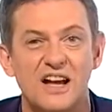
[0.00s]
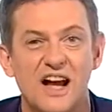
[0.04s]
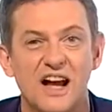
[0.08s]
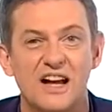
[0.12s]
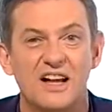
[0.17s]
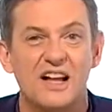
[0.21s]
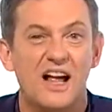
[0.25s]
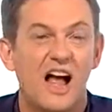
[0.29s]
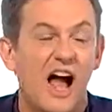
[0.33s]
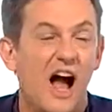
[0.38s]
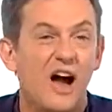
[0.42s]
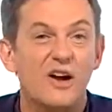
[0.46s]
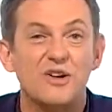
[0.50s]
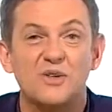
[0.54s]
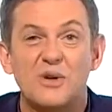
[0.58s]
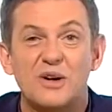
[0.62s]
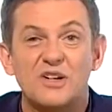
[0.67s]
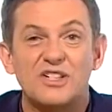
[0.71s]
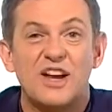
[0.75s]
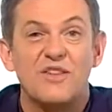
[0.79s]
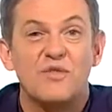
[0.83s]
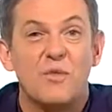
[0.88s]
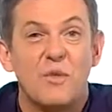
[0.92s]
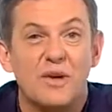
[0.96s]

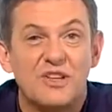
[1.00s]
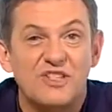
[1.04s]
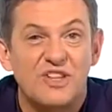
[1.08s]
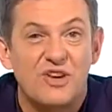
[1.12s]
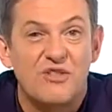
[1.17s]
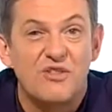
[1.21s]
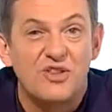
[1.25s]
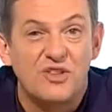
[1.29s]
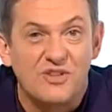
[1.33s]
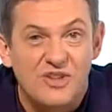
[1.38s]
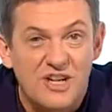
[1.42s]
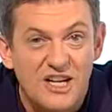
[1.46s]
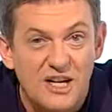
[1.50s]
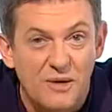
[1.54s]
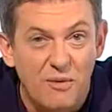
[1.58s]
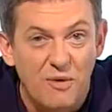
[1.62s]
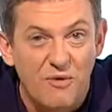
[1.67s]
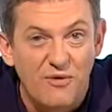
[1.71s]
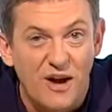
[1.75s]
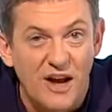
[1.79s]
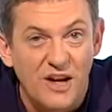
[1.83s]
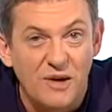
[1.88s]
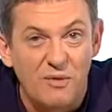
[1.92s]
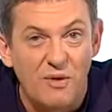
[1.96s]
0207 173
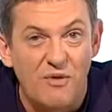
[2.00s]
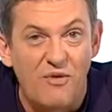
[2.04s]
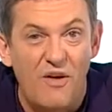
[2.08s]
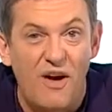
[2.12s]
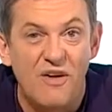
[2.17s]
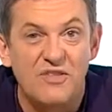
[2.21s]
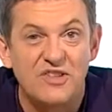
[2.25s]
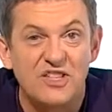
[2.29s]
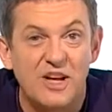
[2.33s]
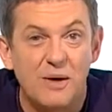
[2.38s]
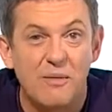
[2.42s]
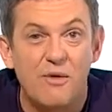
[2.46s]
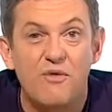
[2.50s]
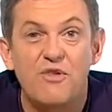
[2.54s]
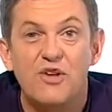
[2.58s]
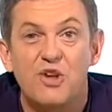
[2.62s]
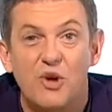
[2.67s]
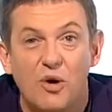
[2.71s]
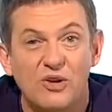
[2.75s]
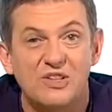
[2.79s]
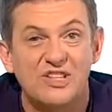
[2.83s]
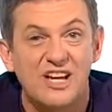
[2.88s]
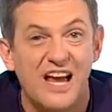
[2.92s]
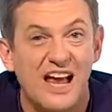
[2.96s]
5555 is the number for
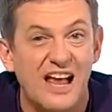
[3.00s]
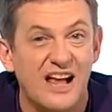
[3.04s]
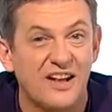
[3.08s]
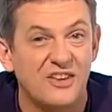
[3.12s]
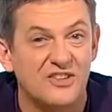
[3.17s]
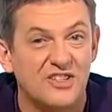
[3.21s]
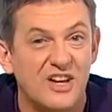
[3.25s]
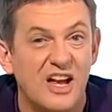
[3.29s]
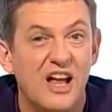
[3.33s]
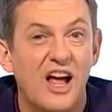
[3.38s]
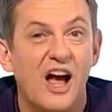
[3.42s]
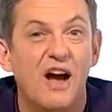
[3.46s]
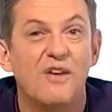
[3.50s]
your tales